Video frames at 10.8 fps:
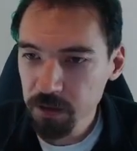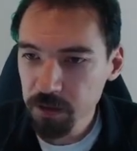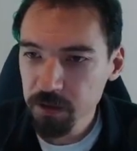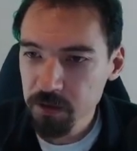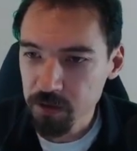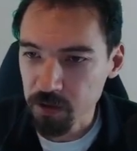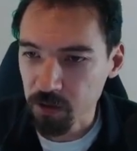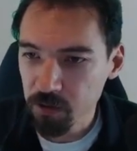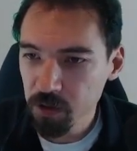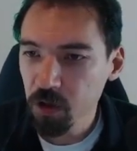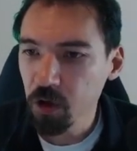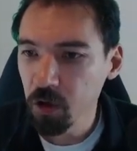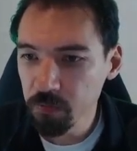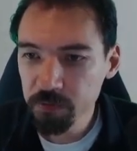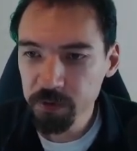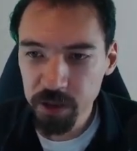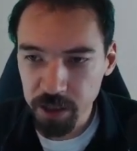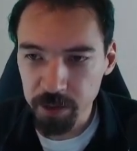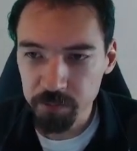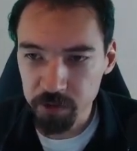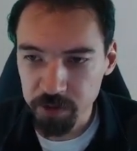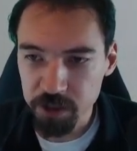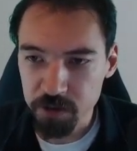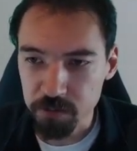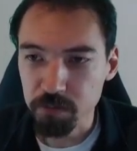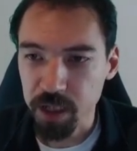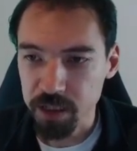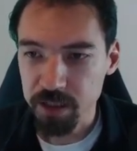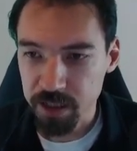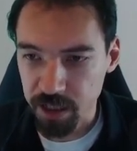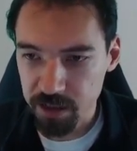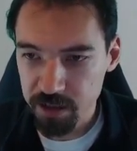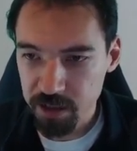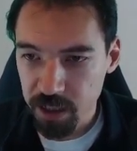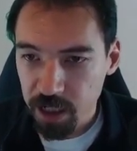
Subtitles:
So hopefully that progression made sense.